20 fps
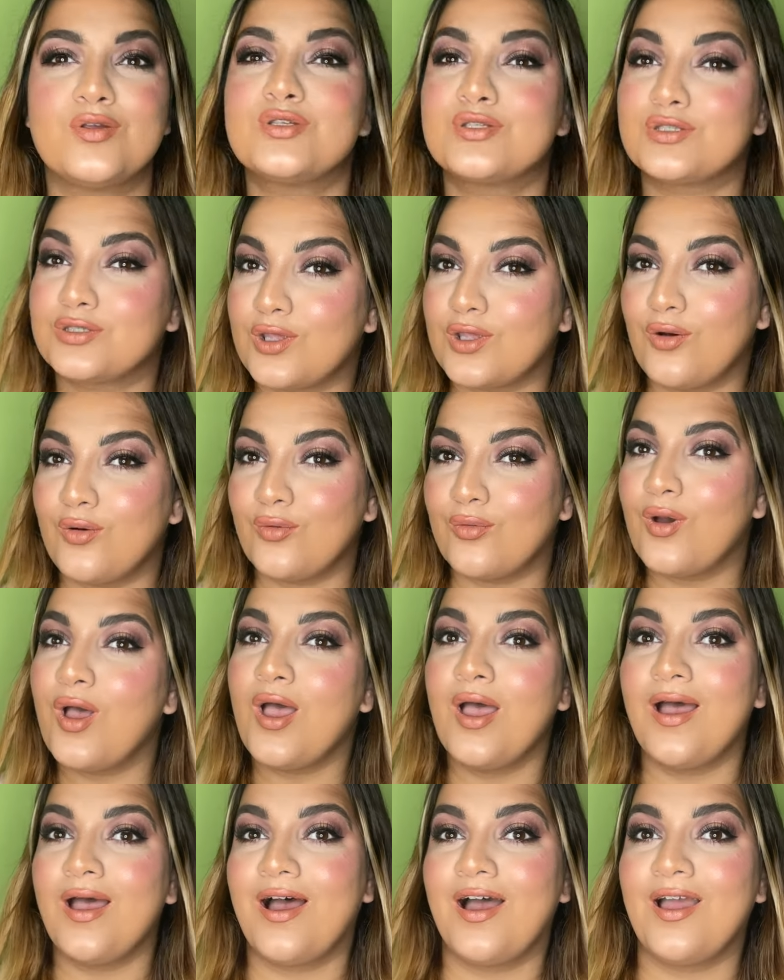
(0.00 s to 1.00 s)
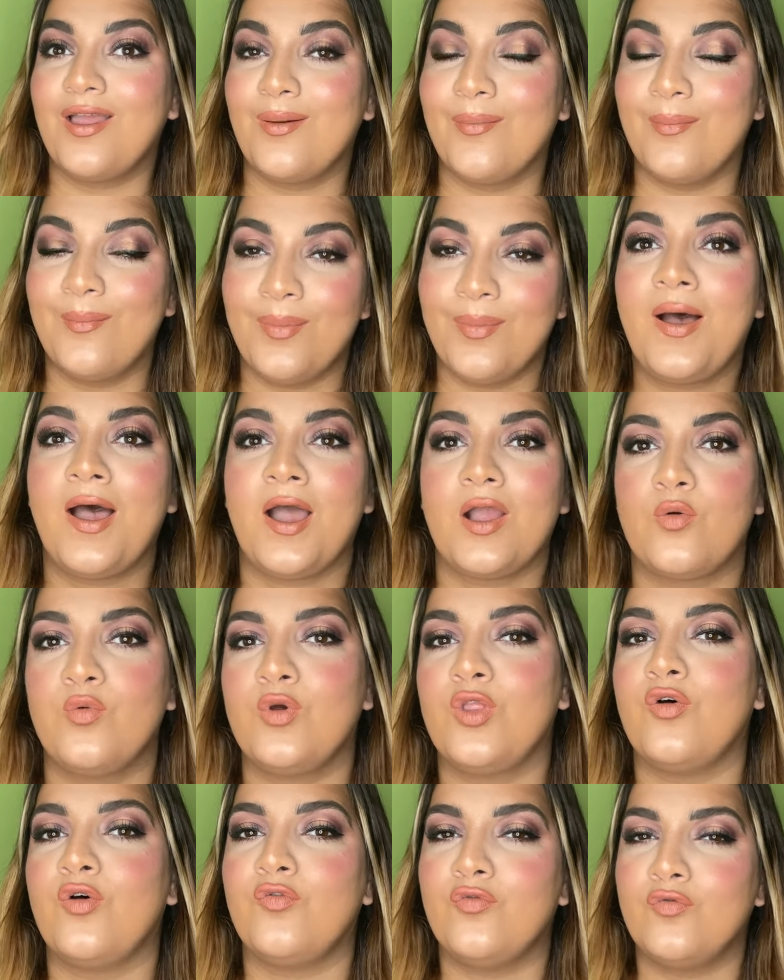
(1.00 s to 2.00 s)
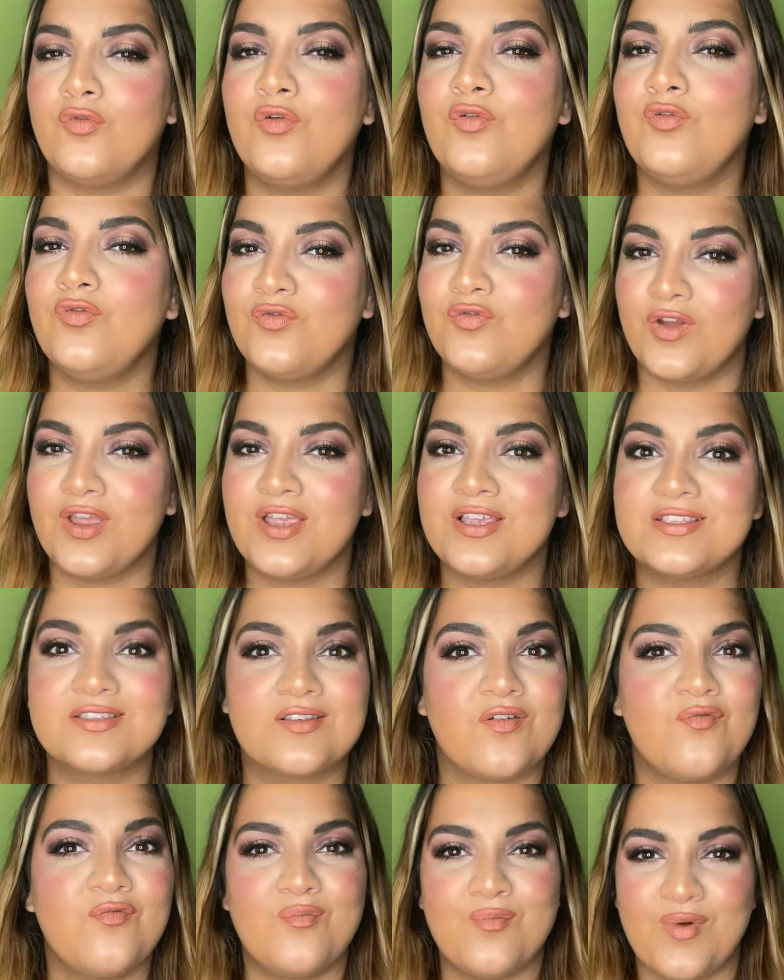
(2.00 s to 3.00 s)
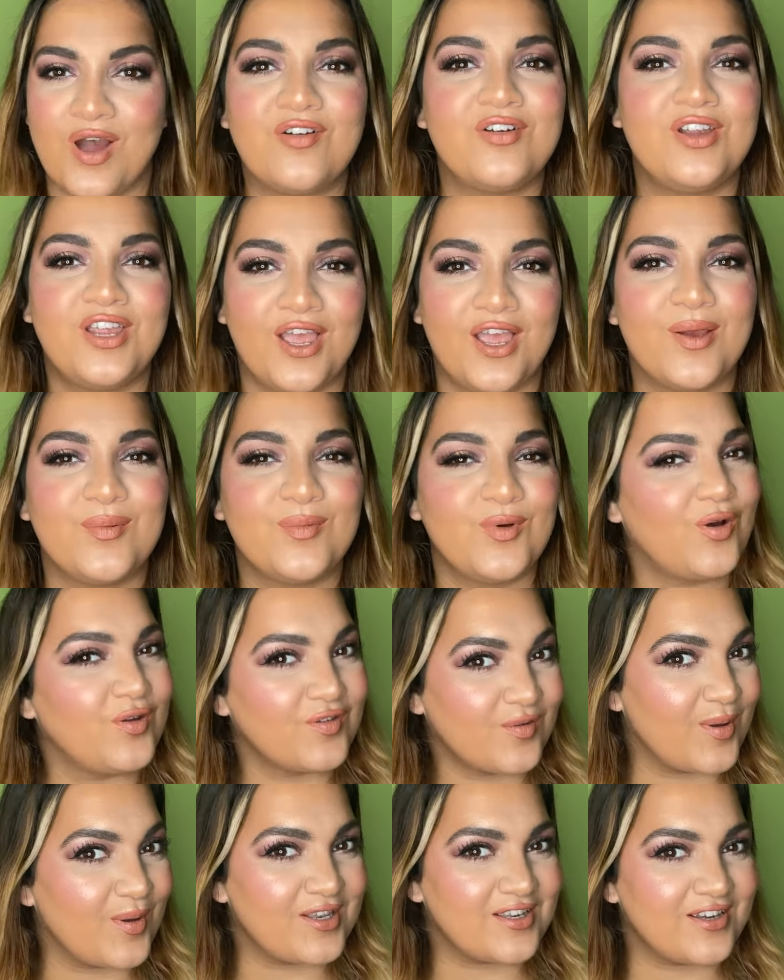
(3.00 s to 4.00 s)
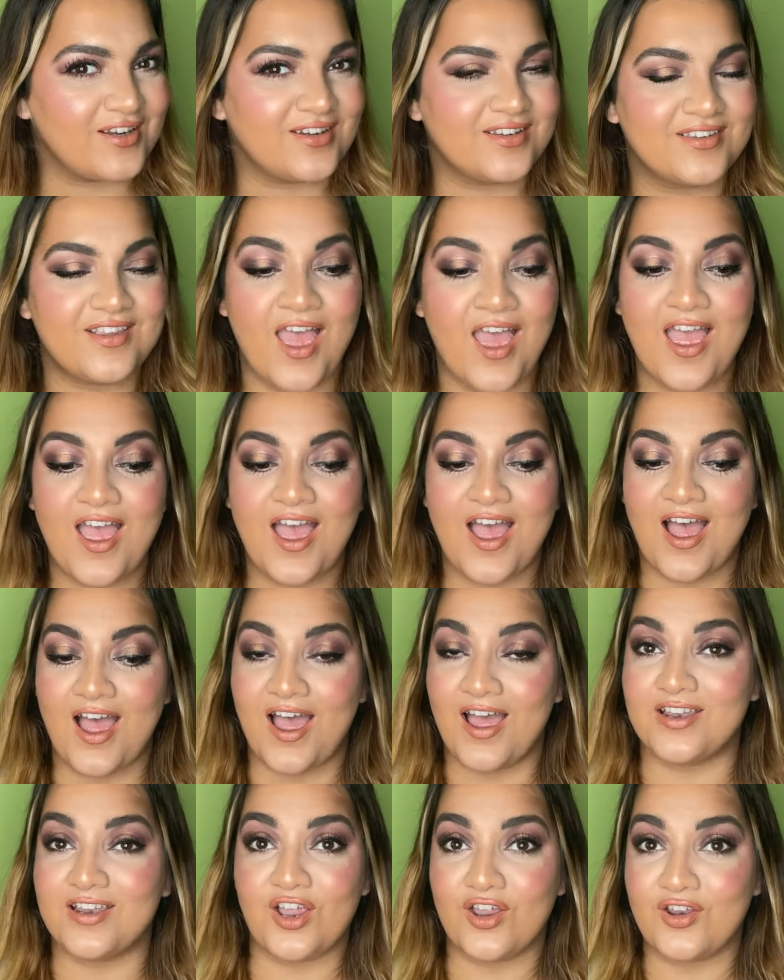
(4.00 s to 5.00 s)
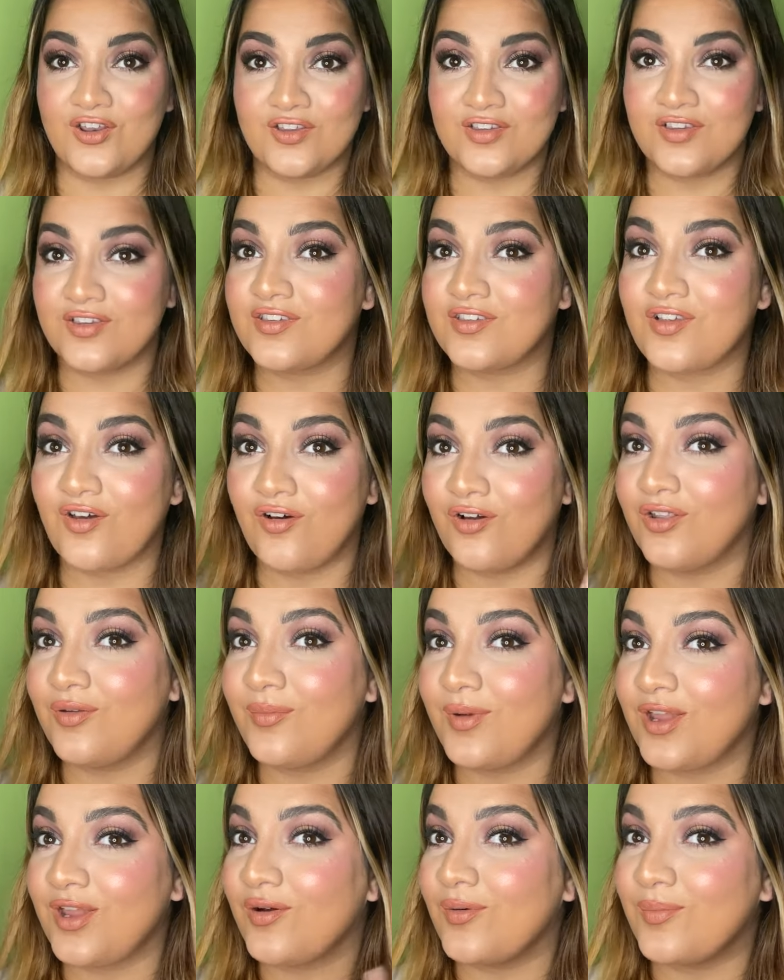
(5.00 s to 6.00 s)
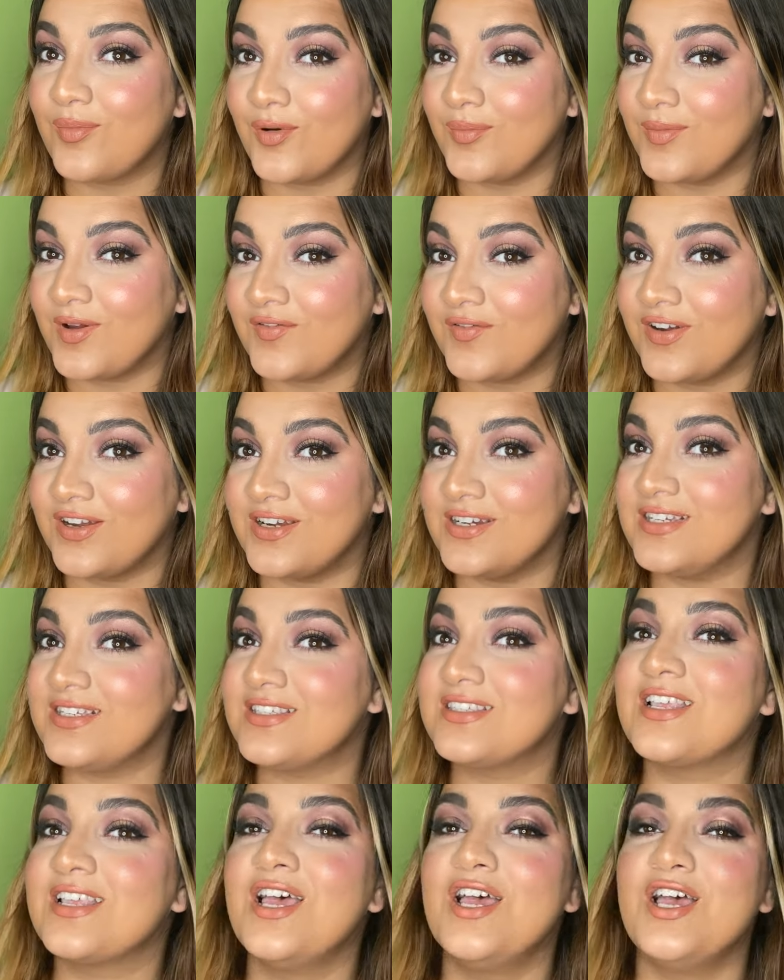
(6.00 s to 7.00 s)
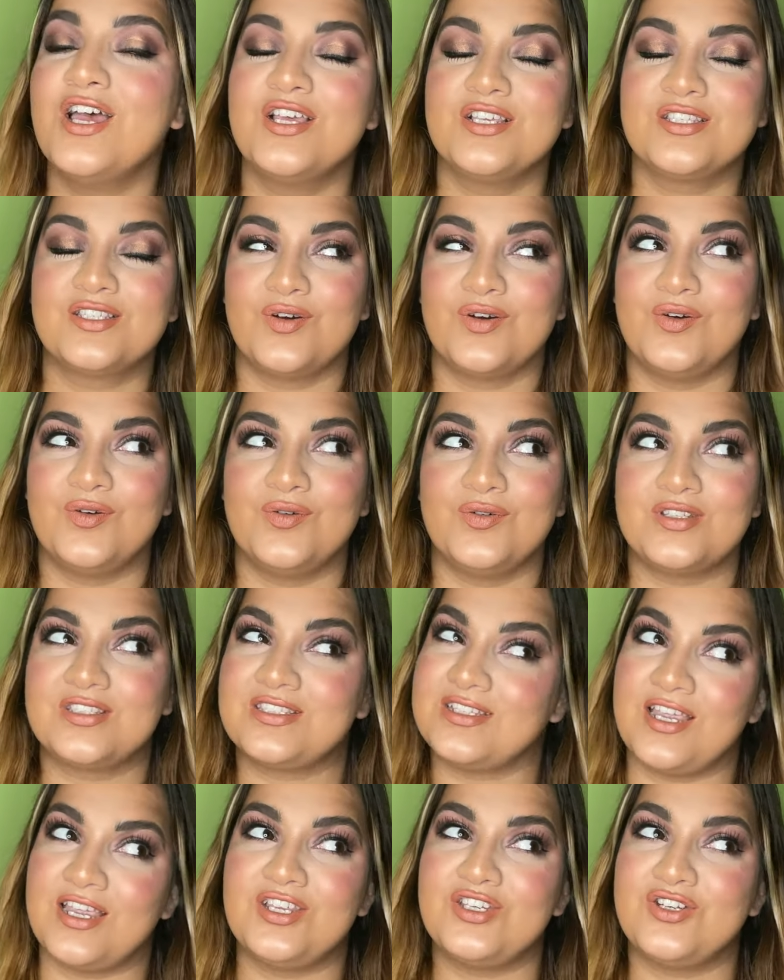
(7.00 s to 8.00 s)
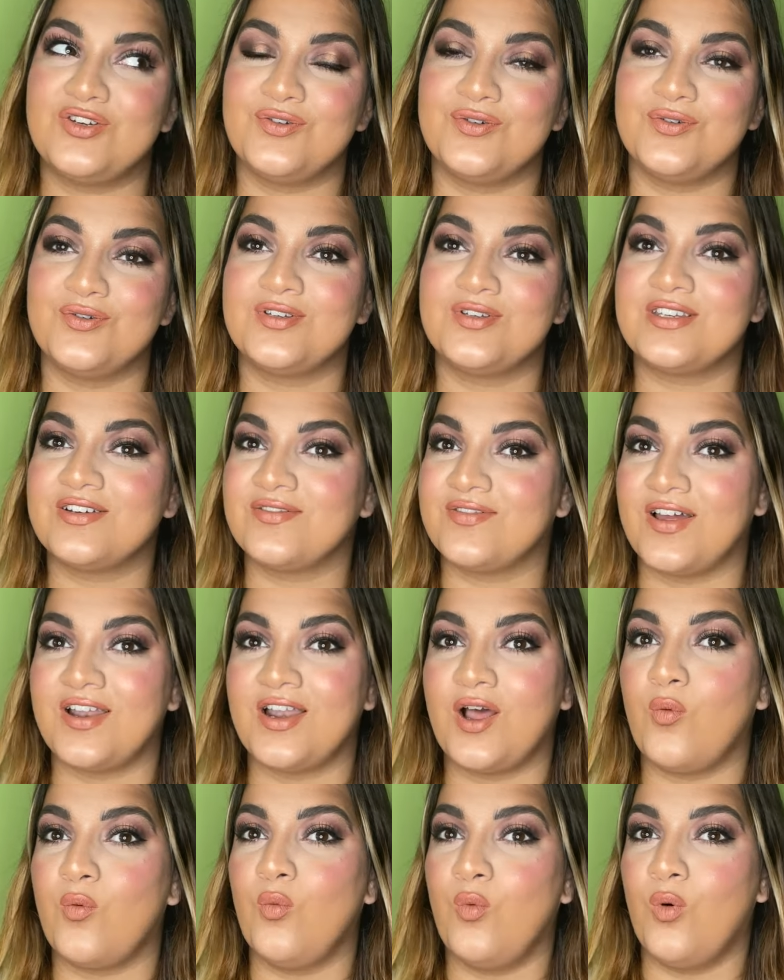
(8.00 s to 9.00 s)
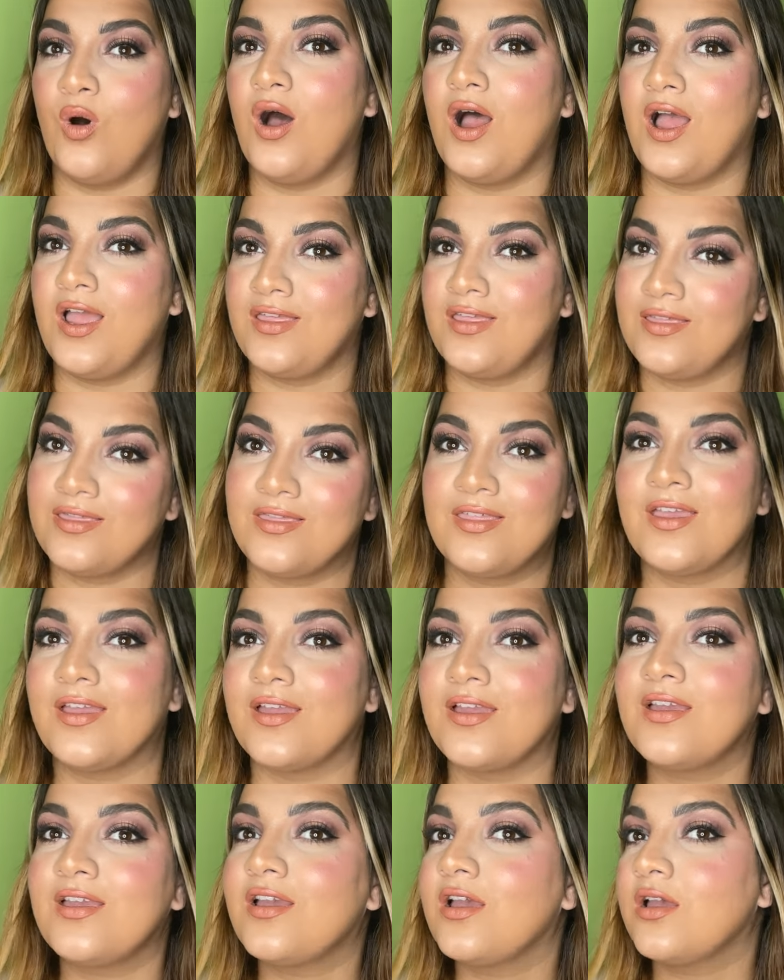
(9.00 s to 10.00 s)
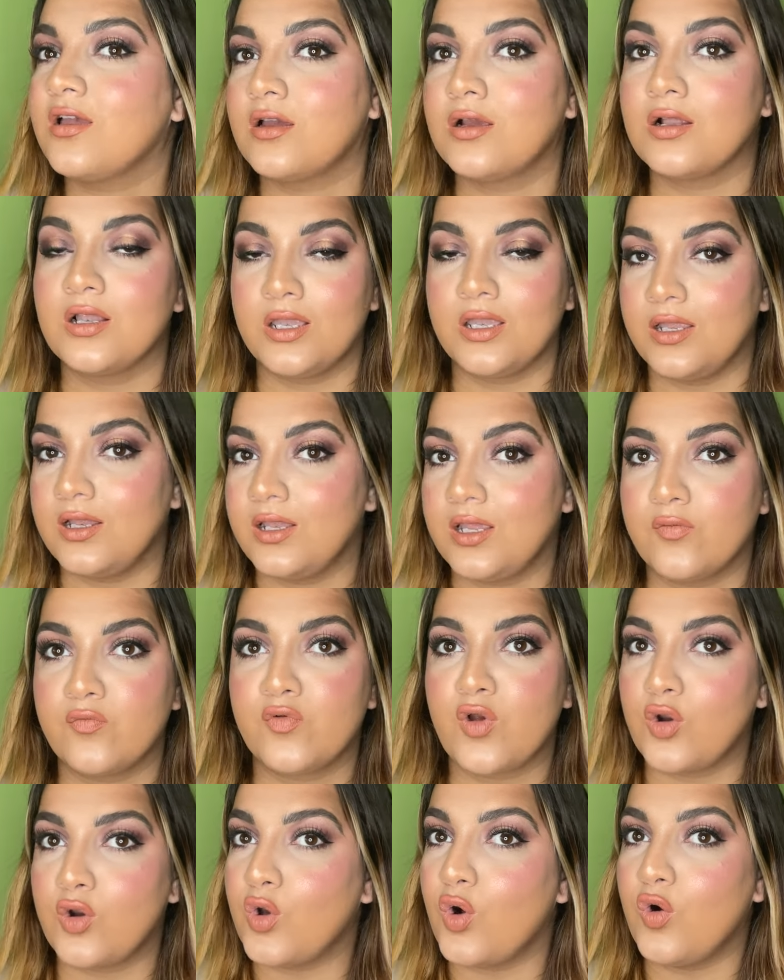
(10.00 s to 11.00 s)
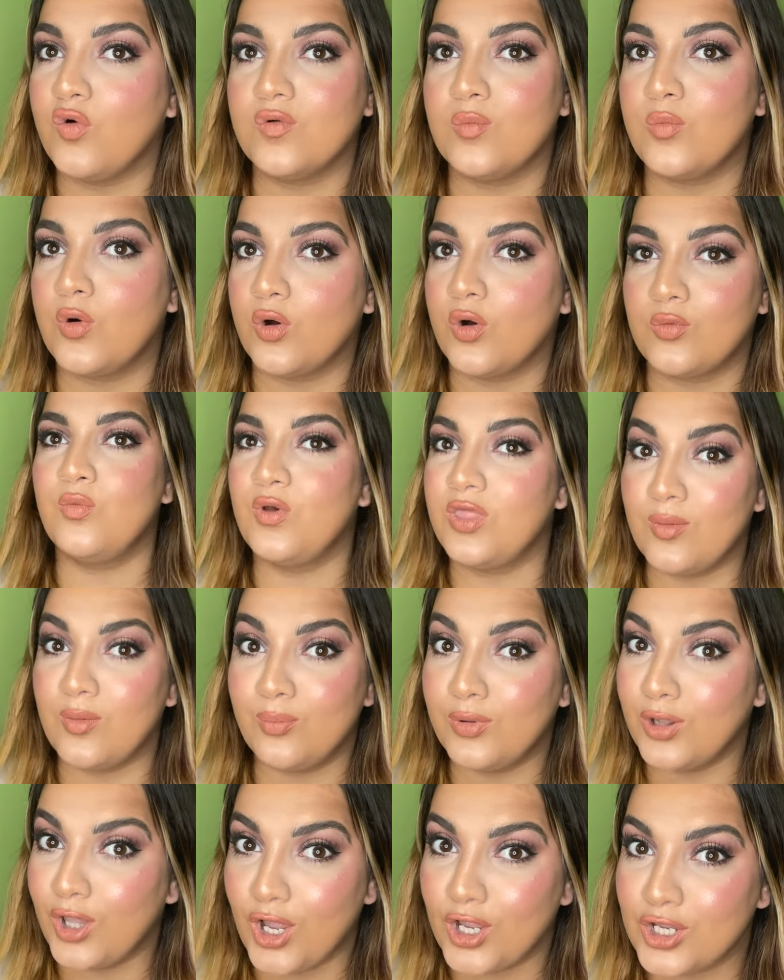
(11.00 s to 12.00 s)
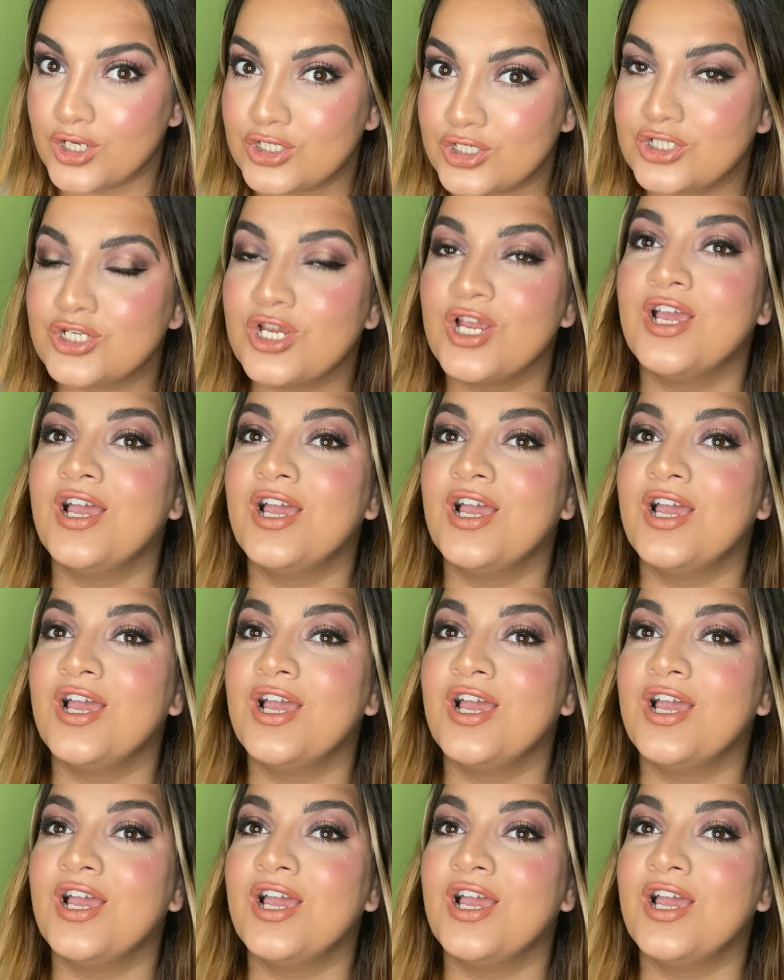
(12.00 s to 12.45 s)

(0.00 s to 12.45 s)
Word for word: So I am back with a full face of Barry M Cosmetics and this is all the makeup on my face so stay tuned to find out what I think clearly I've gone overboard with the blush